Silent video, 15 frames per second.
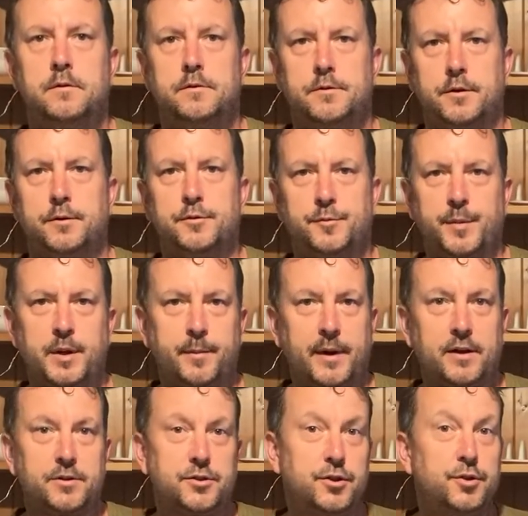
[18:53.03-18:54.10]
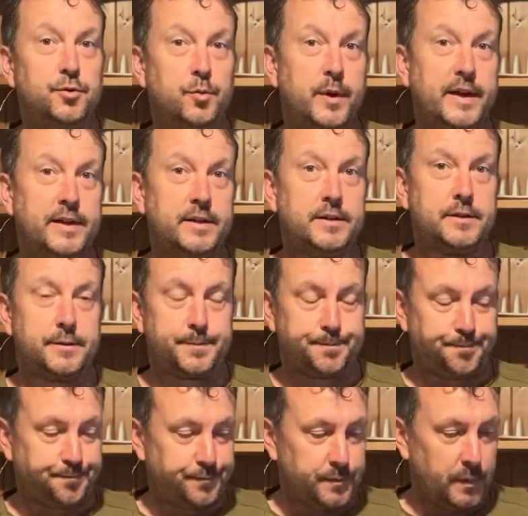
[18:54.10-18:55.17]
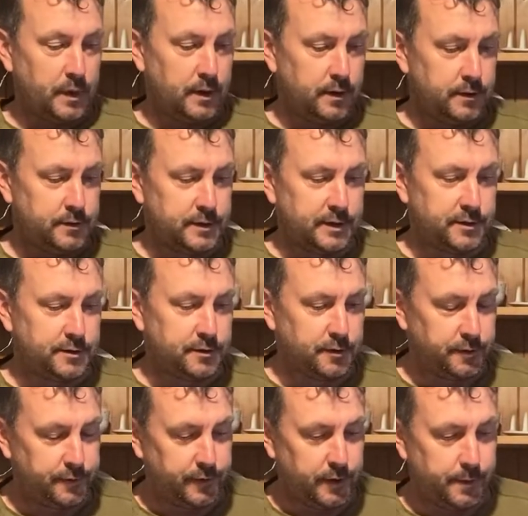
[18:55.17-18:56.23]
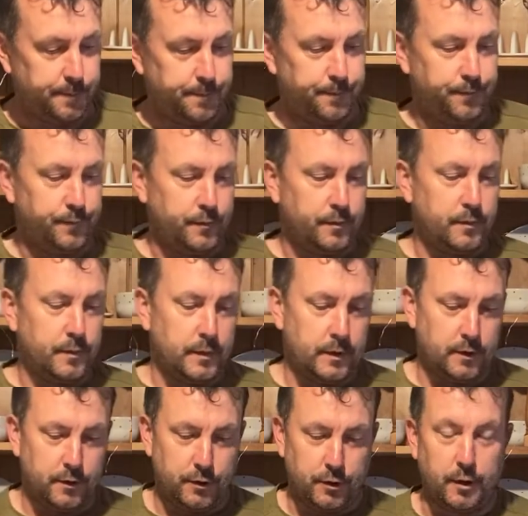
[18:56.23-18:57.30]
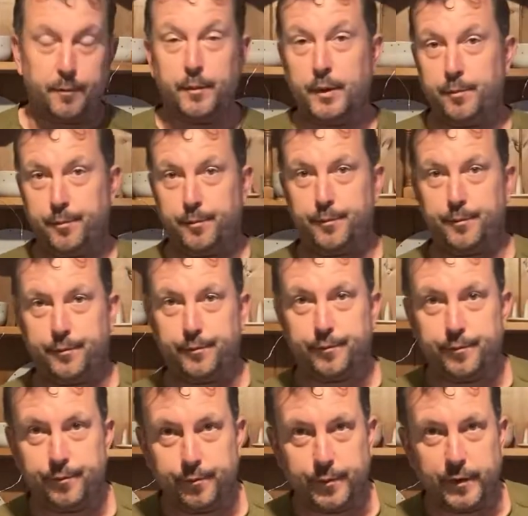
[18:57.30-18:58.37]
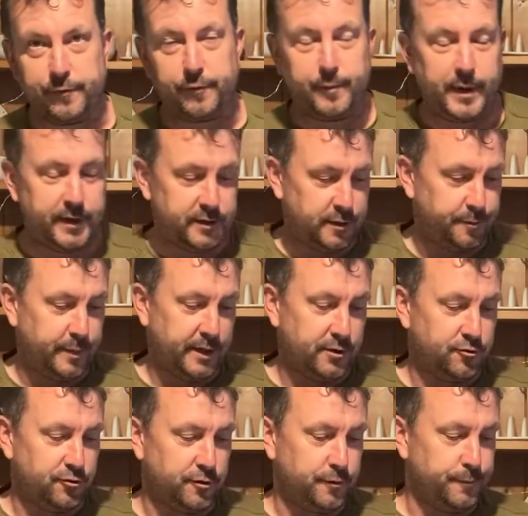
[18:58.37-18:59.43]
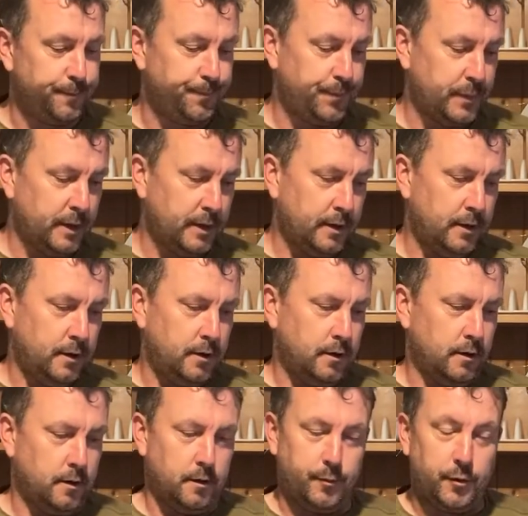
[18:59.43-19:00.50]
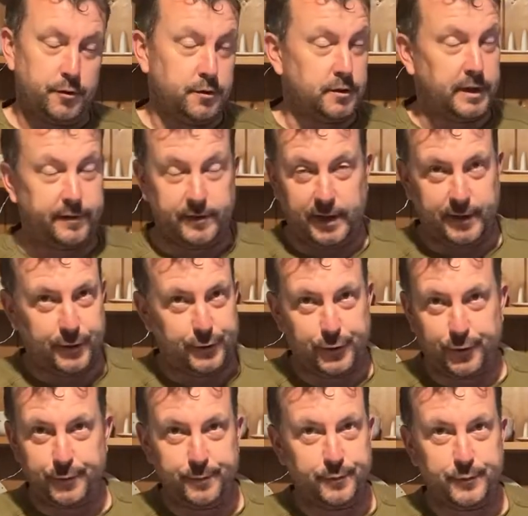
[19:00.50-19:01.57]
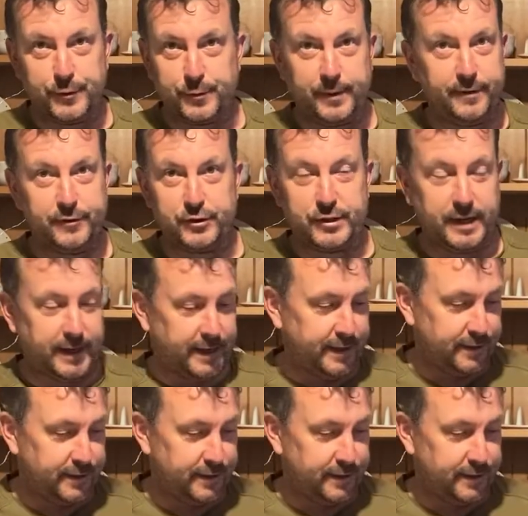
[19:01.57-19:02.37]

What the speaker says: So it's been about 2 weeks since I've done my fermented beetroot. I just haven't had the time to even check